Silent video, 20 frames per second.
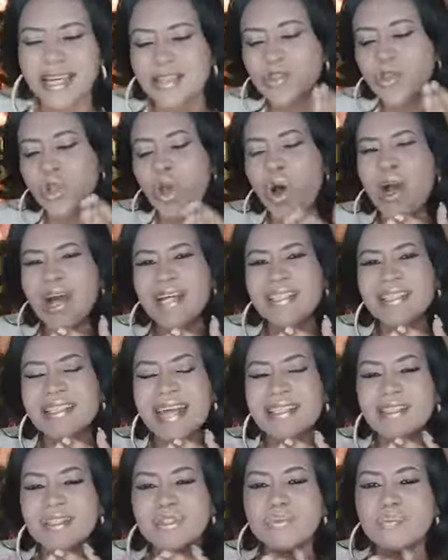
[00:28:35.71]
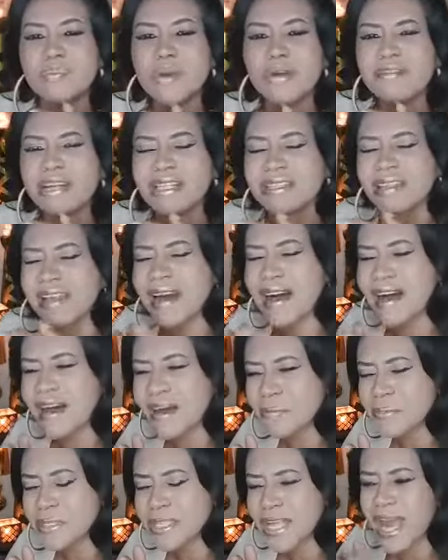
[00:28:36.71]
As long as that spirit
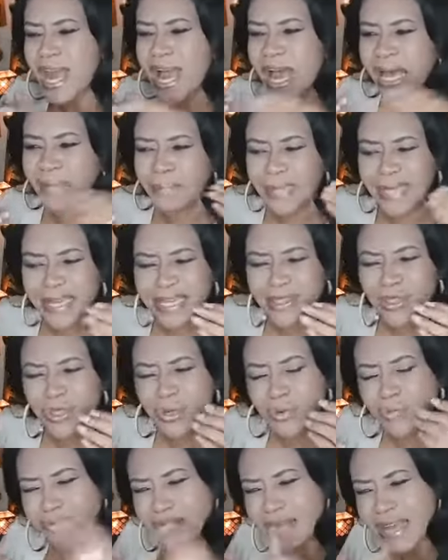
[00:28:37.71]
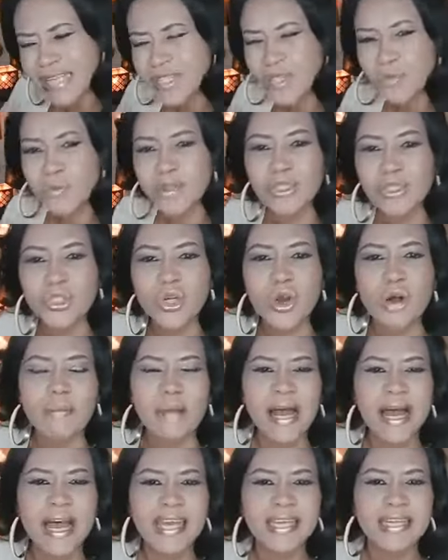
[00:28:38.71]
comes and begins to mess with your
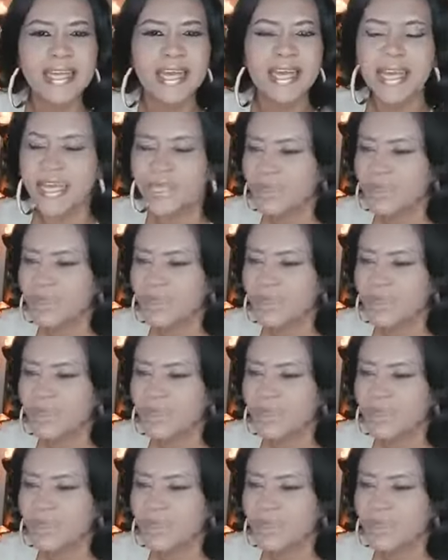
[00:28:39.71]
mind,